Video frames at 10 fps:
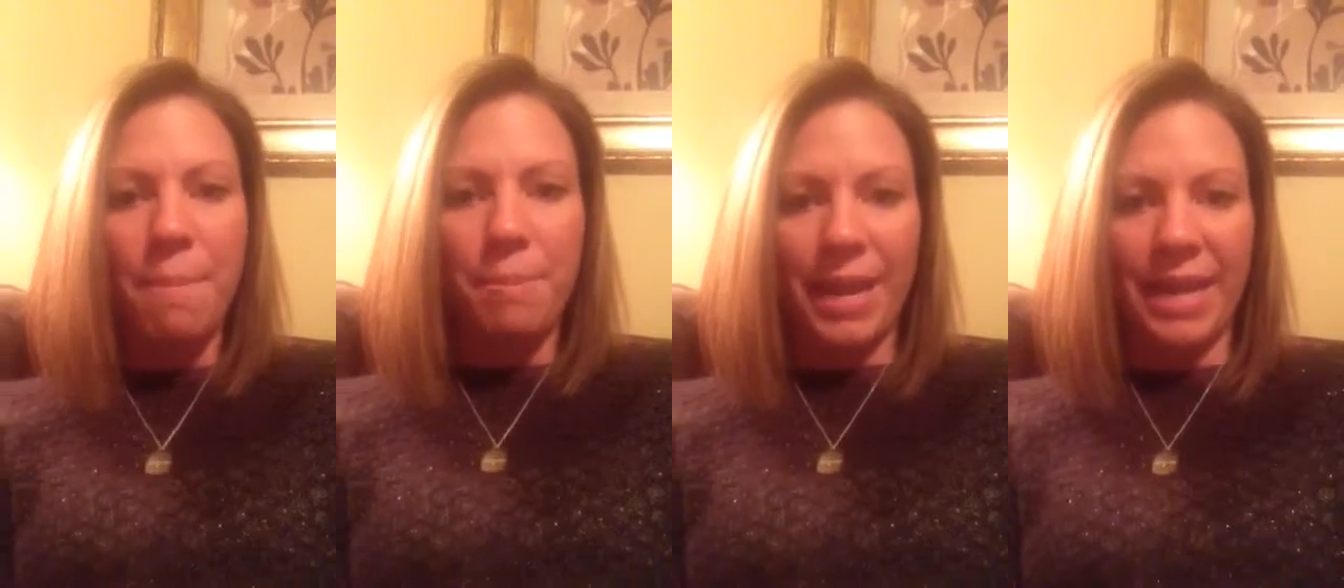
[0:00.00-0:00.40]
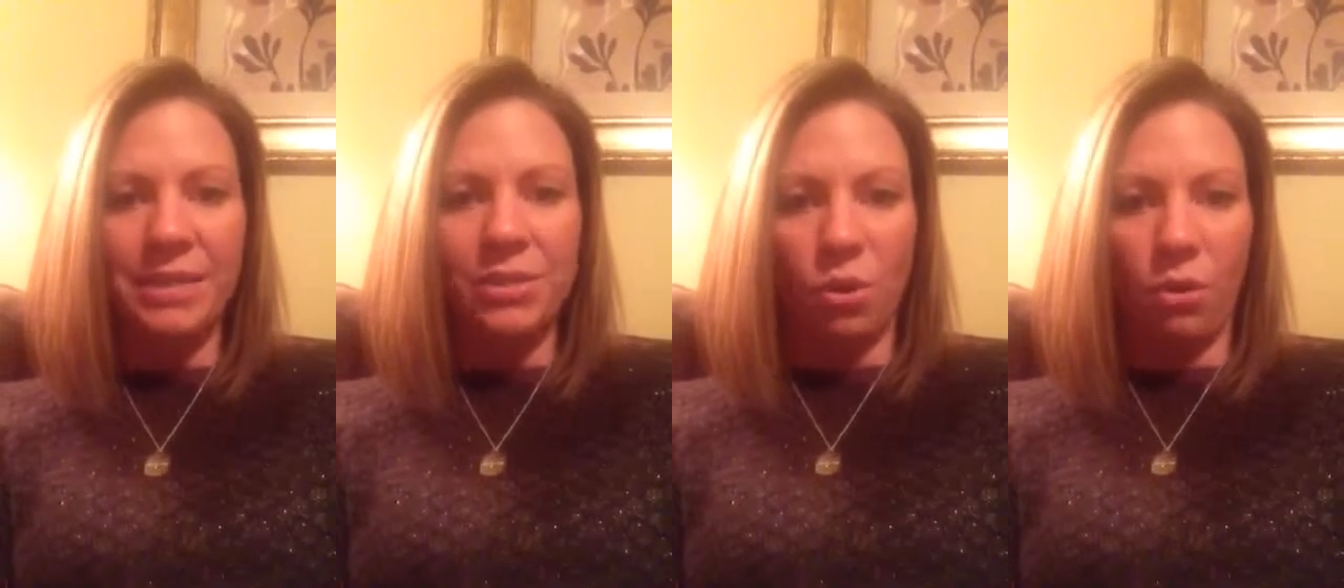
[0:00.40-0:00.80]

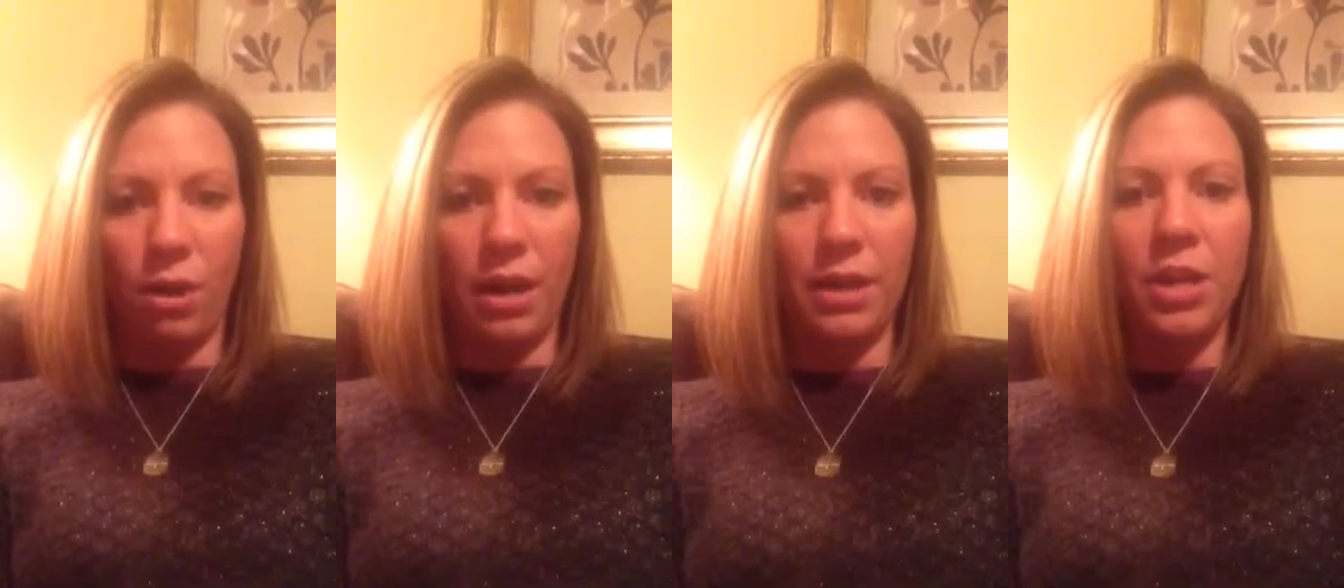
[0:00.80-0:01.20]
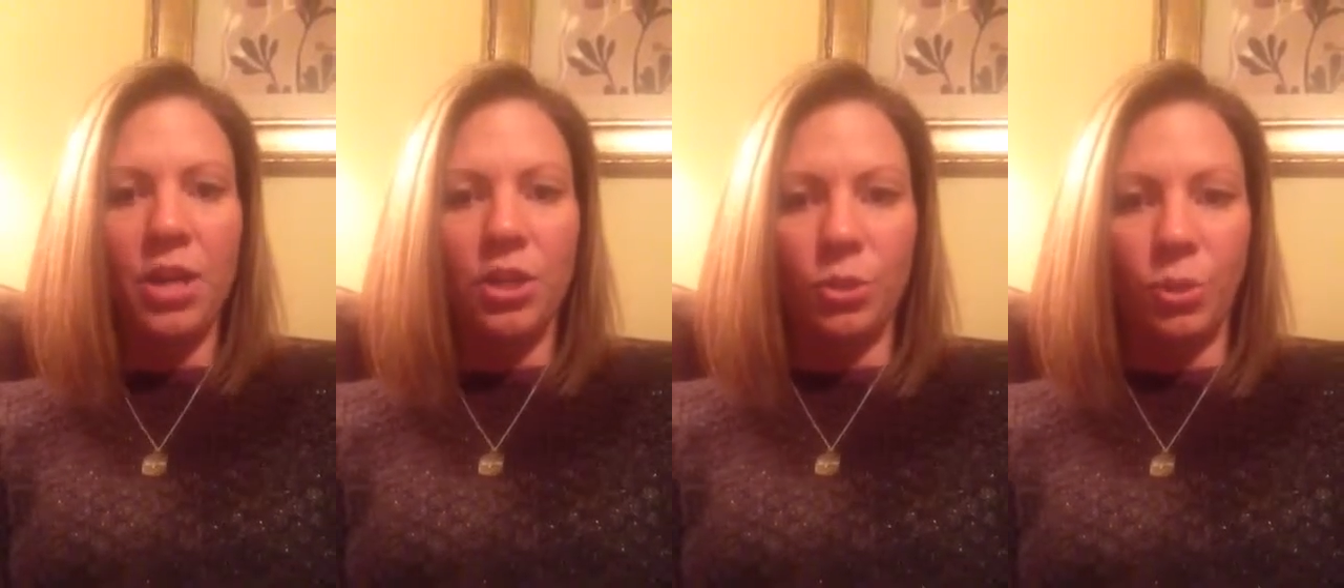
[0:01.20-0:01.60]
based on
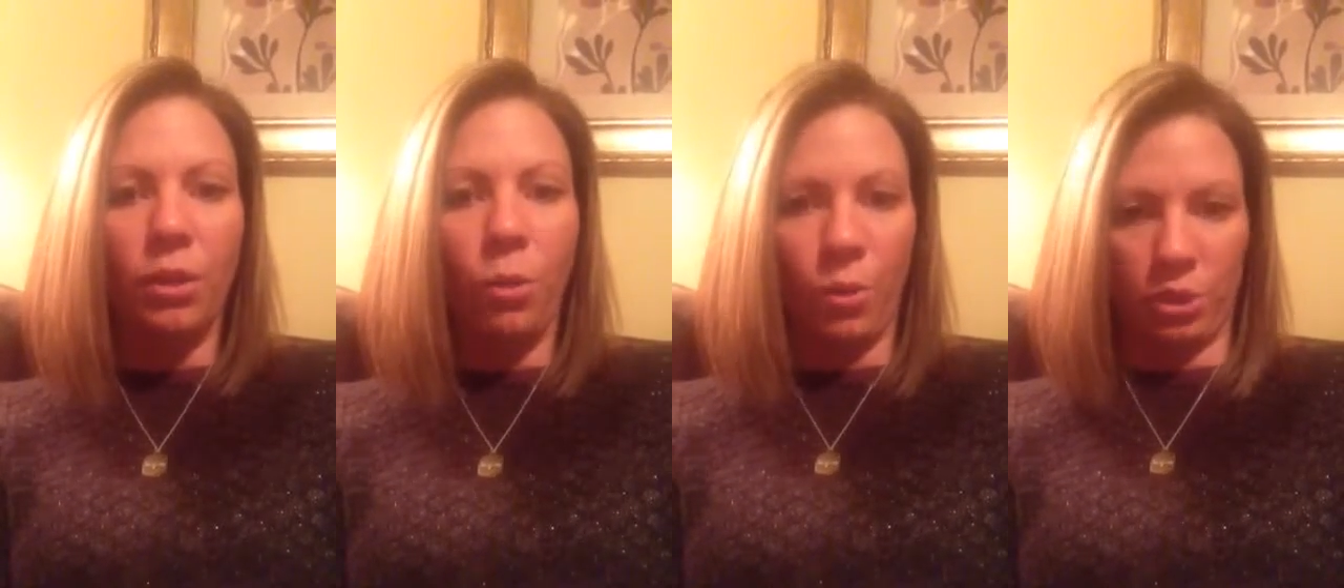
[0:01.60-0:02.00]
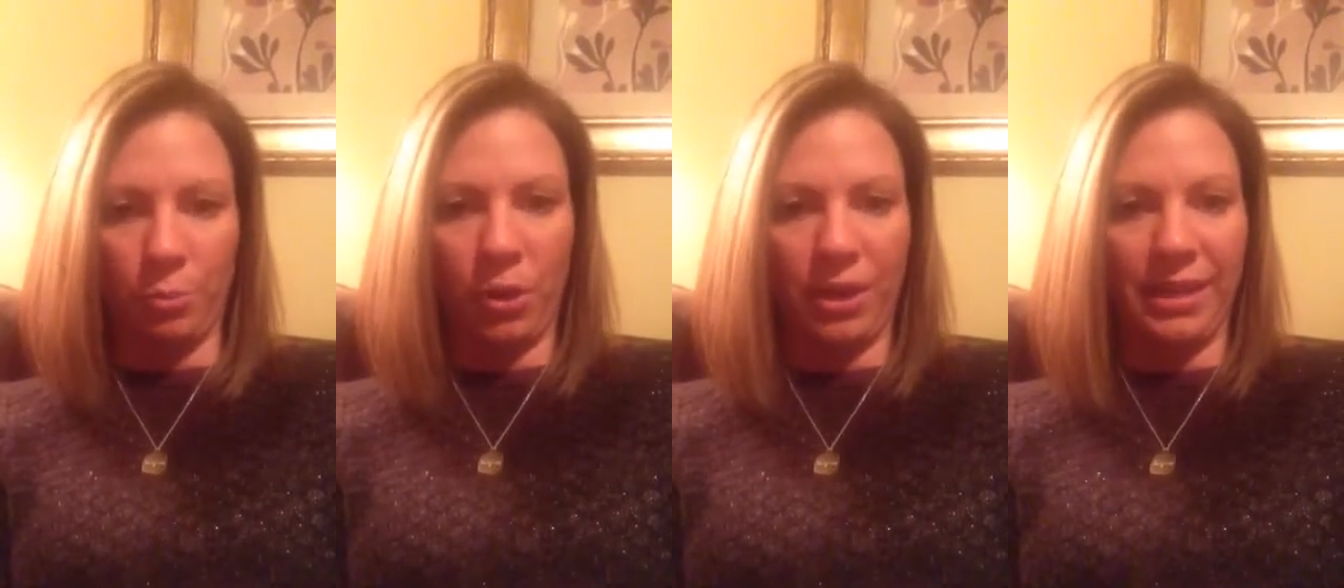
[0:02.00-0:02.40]
your
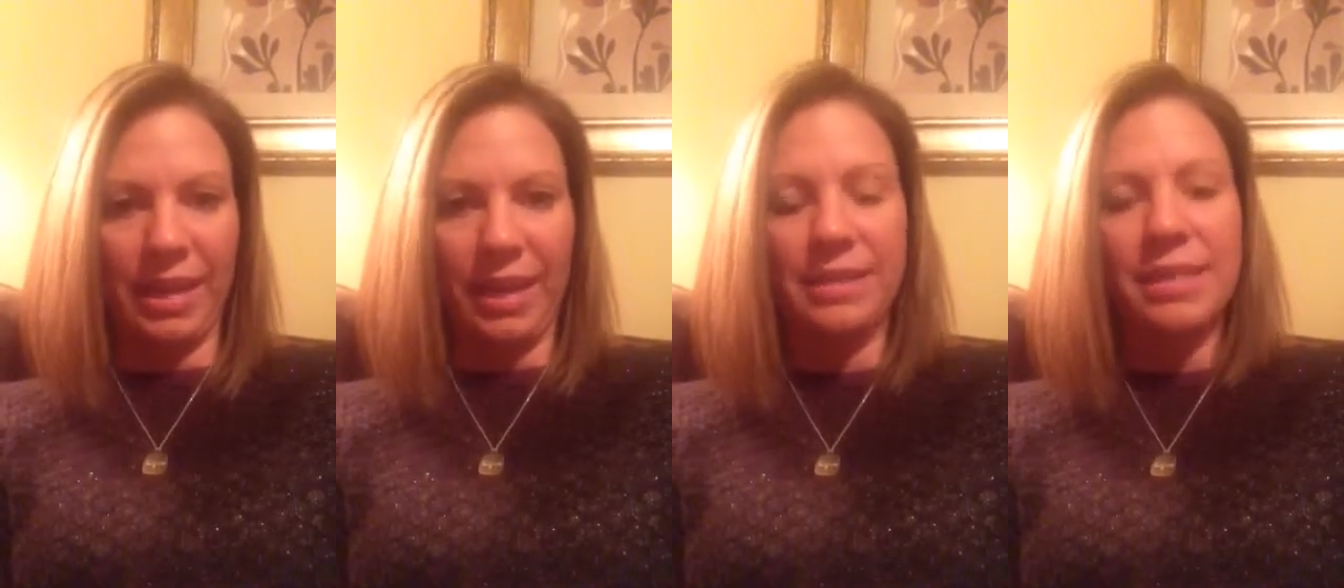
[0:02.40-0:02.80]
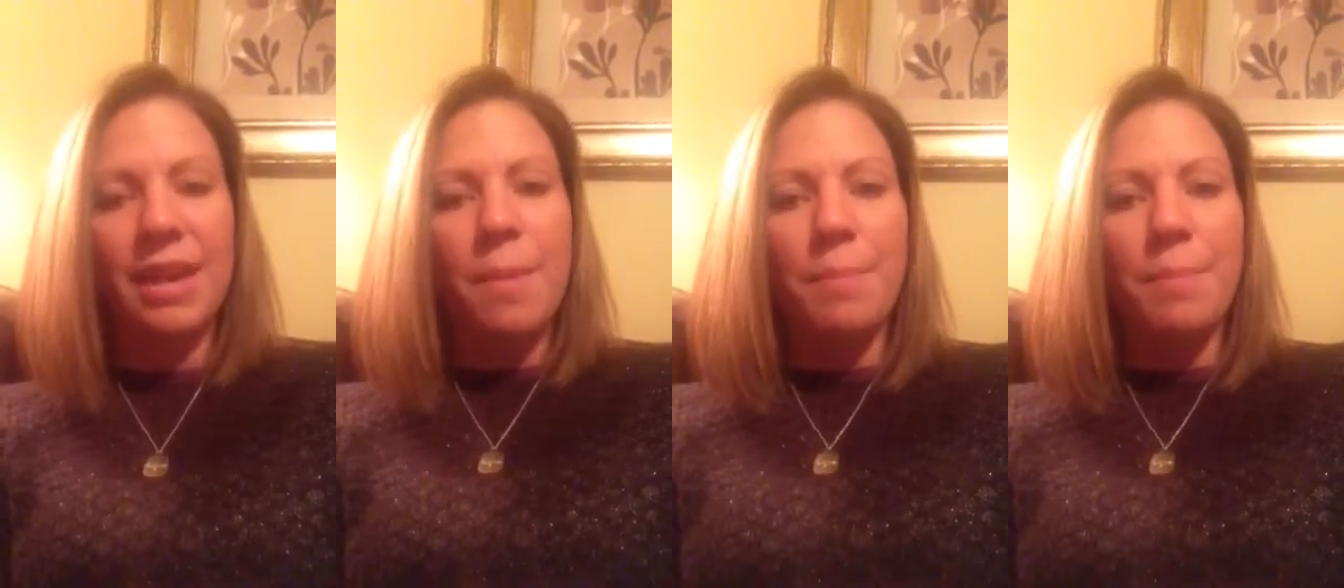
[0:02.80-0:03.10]
launch party date.